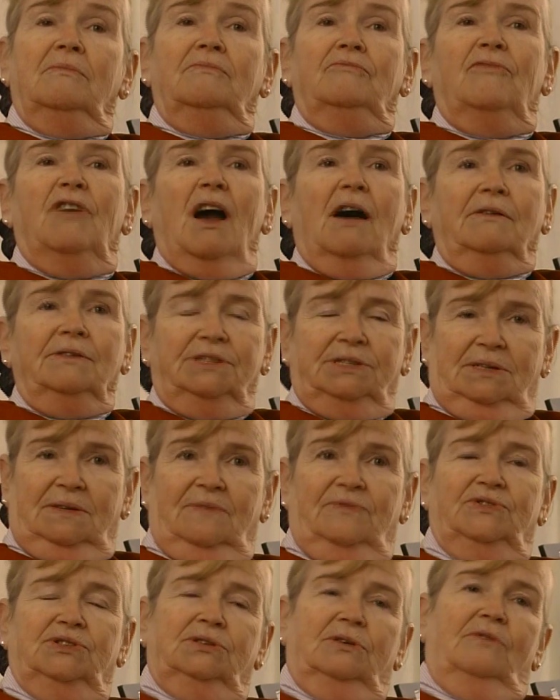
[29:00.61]

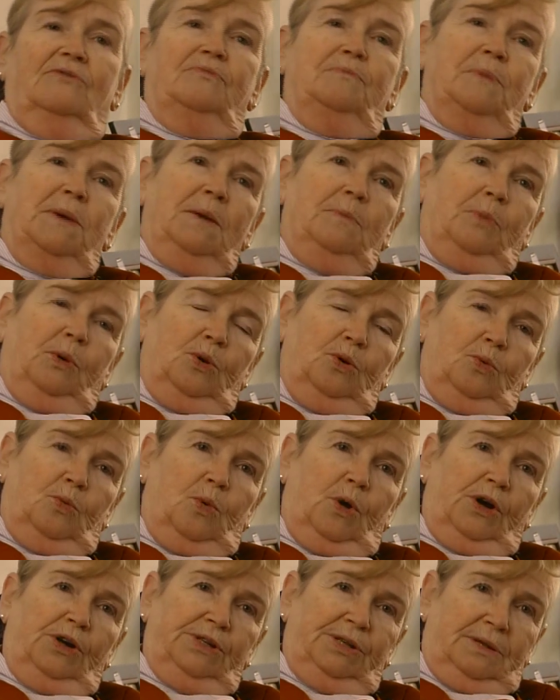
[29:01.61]
relatives of people who
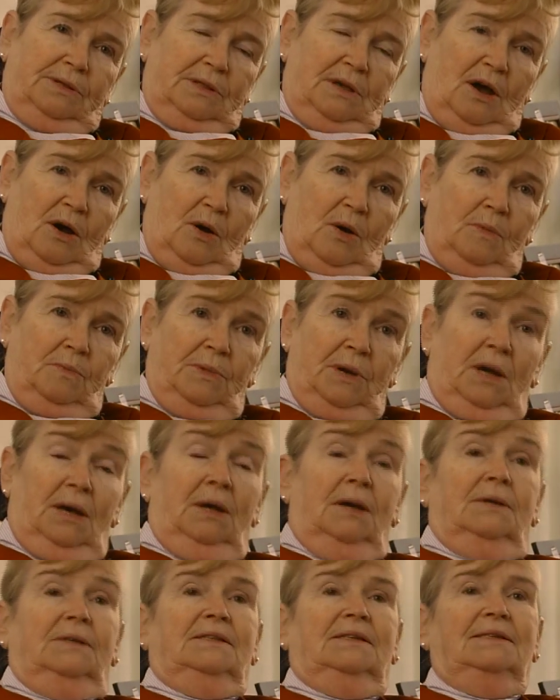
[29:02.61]
worked in the home
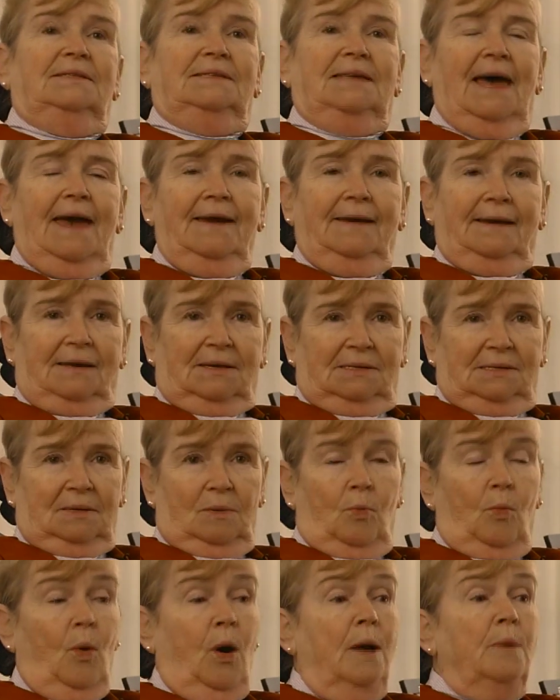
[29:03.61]
to take us.
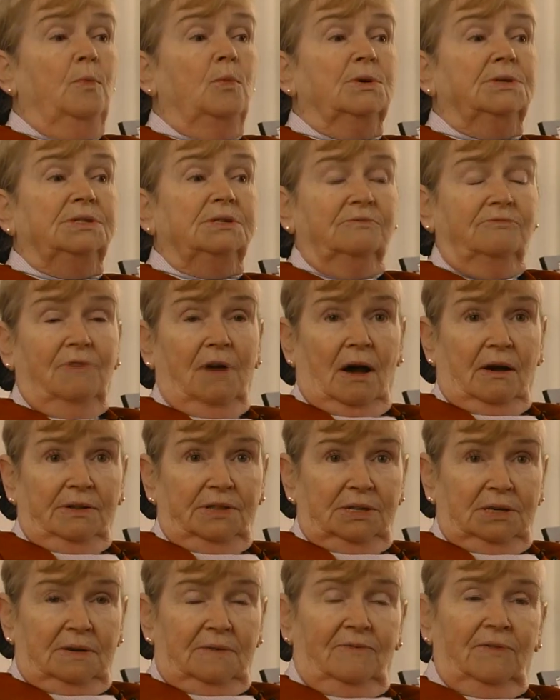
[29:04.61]
And one was a
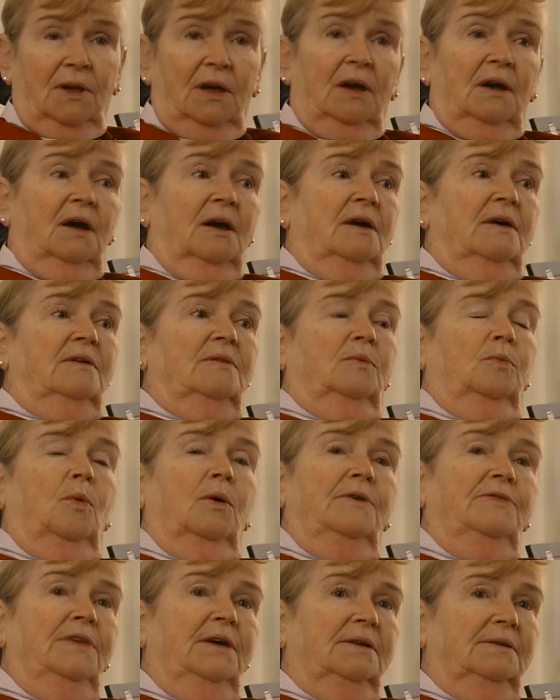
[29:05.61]
relative, the
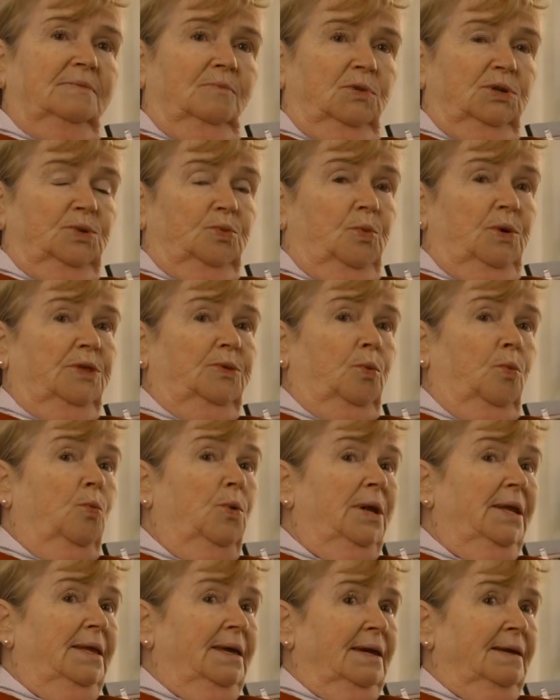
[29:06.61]
one that was with
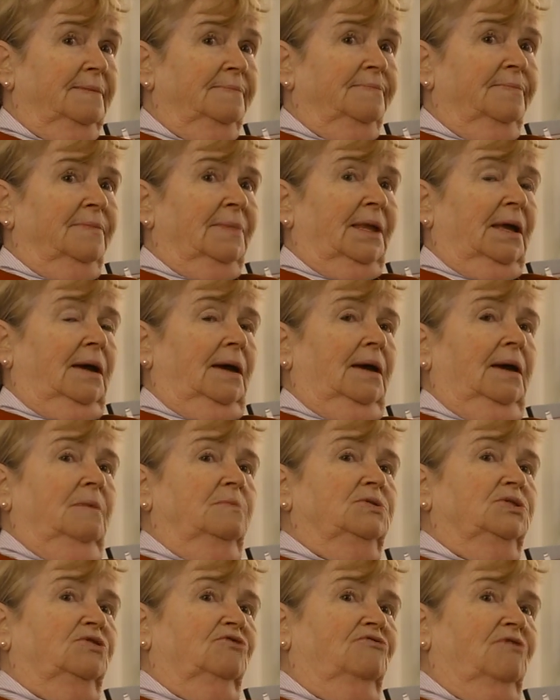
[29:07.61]
Winnie, he
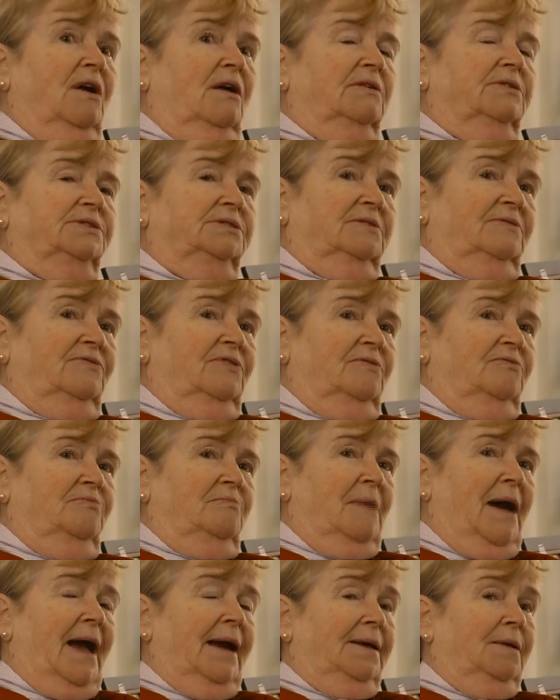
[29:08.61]
was a relative of
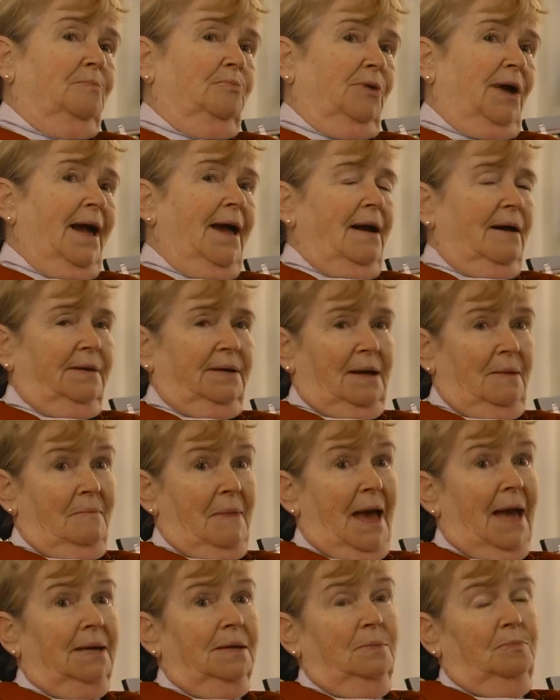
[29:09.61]
Maggie Brown. Now,
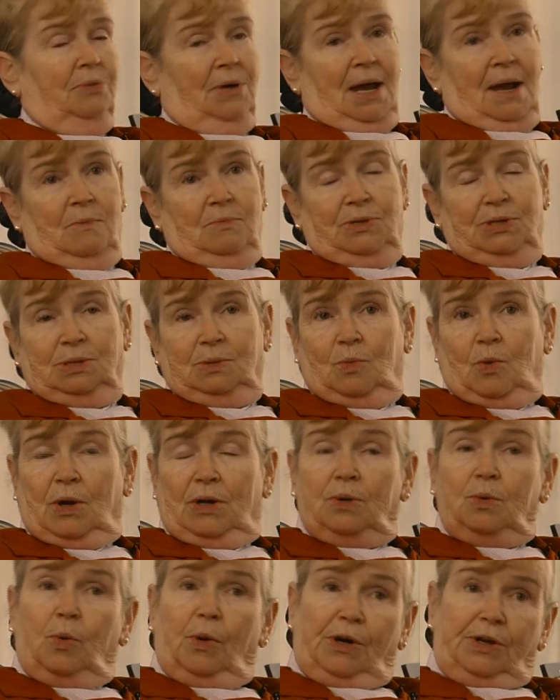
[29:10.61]
Maggie Brown was the one
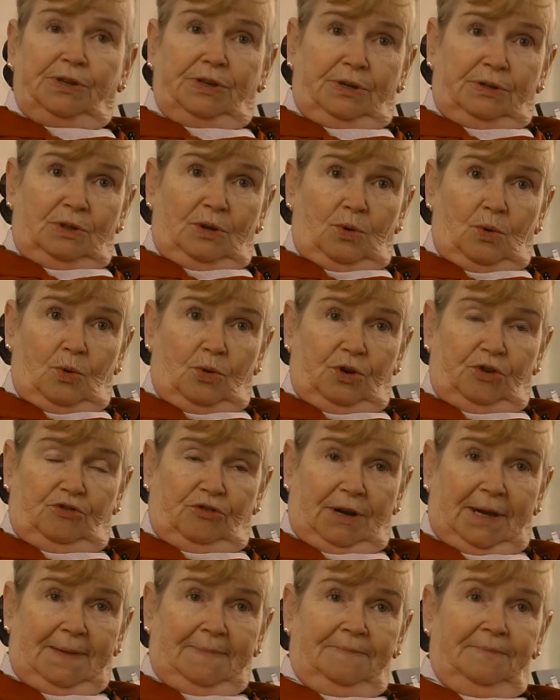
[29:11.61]
who worked in the
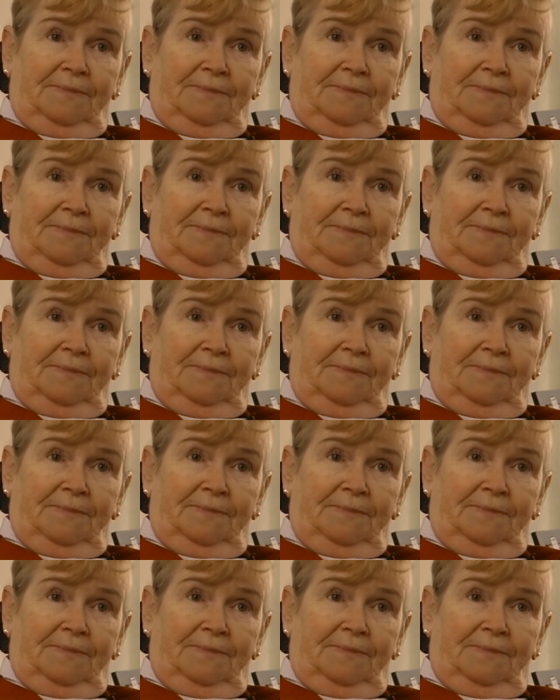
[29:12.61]
laundry.